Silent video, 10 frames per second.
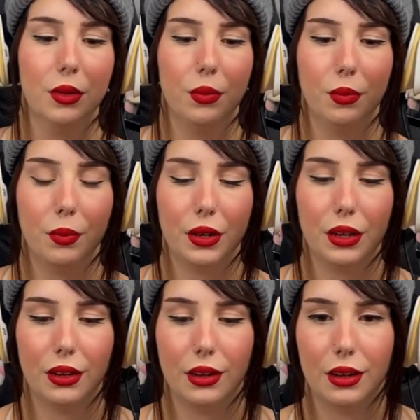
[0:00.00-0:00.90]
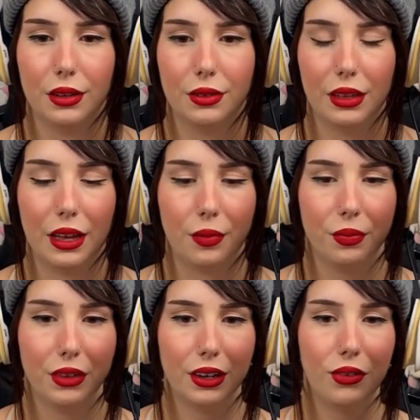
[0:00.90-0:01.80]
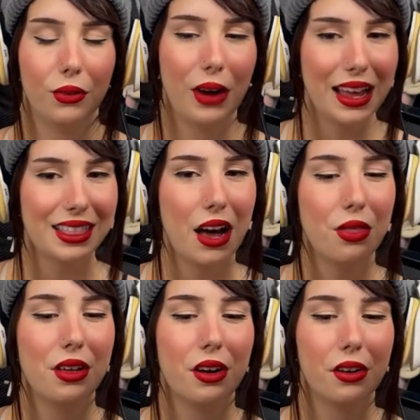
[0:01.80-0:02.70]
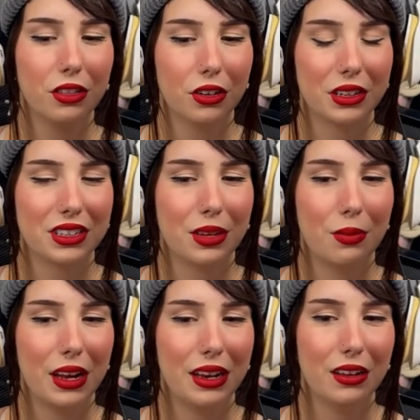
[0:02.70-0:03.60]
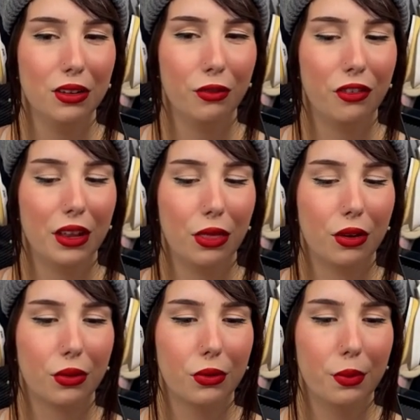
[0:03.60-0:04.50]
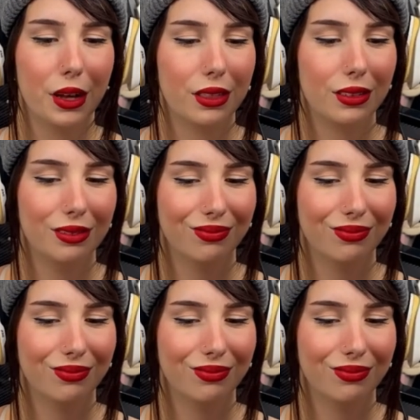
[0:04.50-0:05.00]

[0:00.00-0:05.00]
But, yeah. Right now, they are underestimating Luffy and the crew, but